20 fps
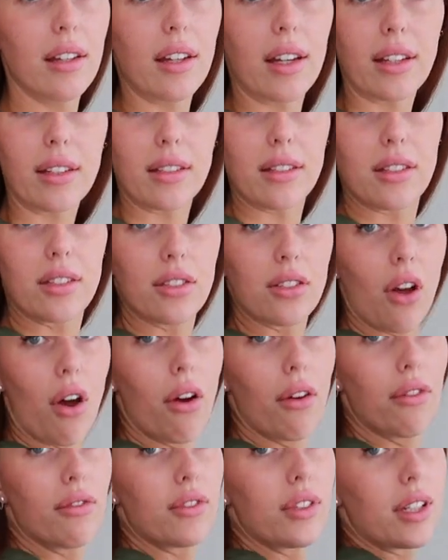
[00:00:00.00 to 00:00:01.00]
and
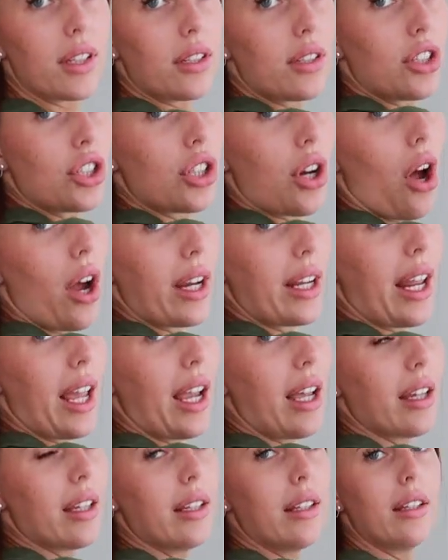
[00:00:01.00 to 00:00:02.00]
soft and
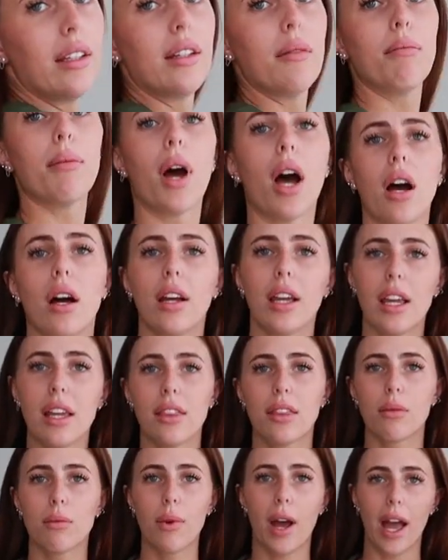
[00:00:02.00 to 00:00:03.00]
shiny. But
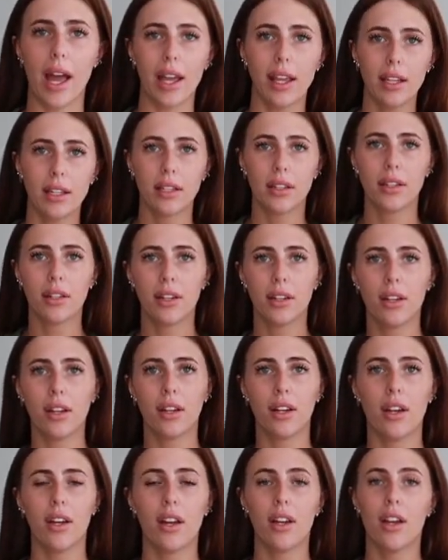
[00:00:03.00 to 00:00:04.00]
either way,
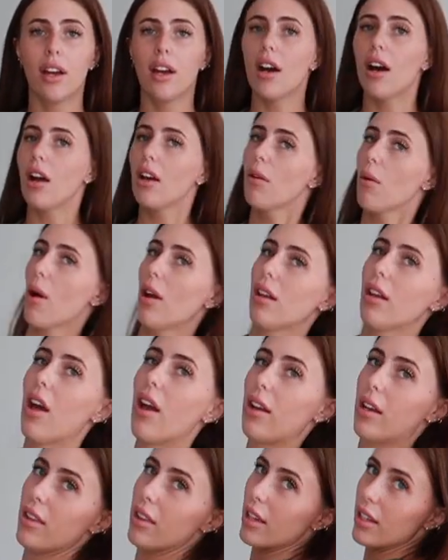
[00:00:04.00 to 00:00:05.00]
I quite
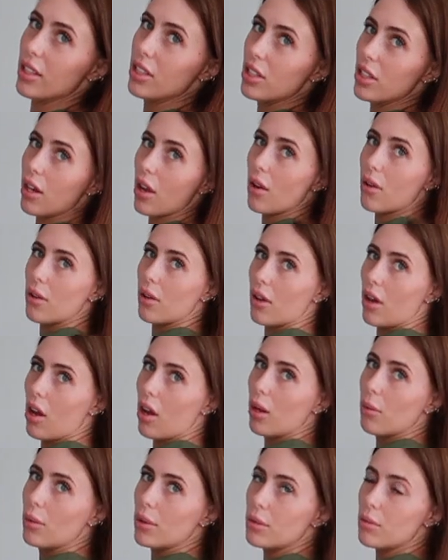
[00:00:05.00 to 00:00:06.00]
like this, you know.
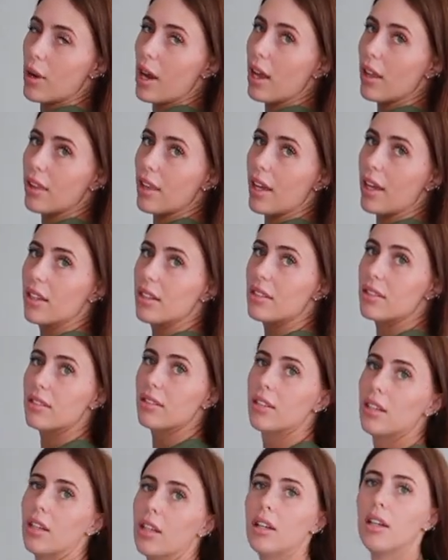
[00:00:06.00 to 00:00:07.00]
I would wear this,
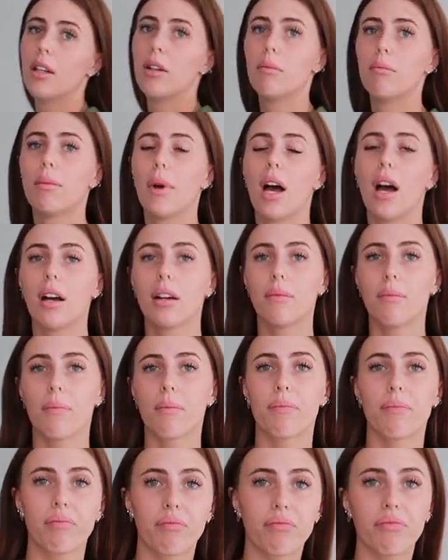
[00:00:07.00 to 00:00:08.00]
but
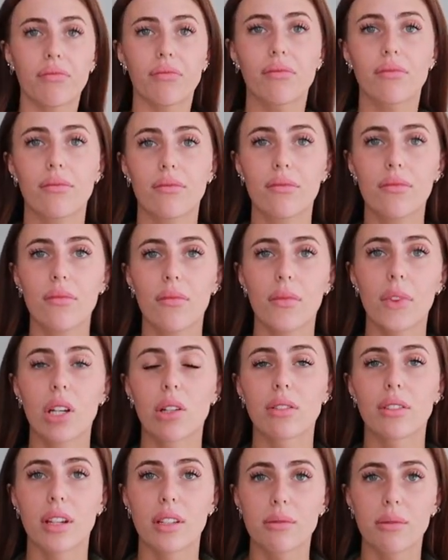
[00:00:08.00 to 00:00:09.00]

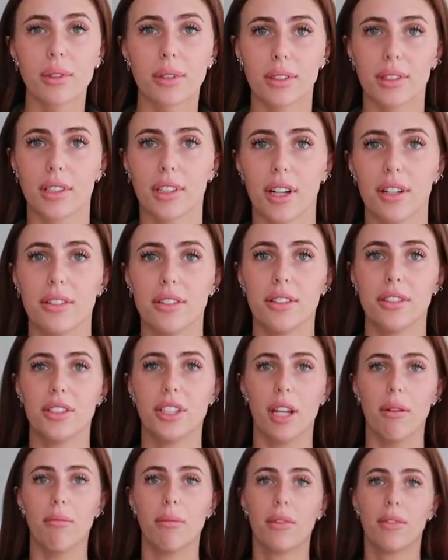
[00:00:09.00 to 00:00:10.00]
God knows when I'm gonna go to the
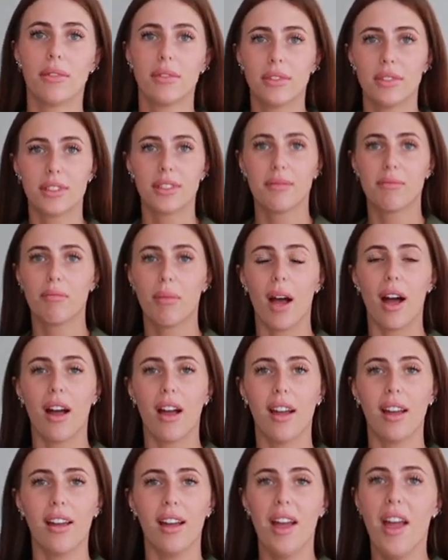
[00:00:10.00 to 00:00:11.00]
gym. But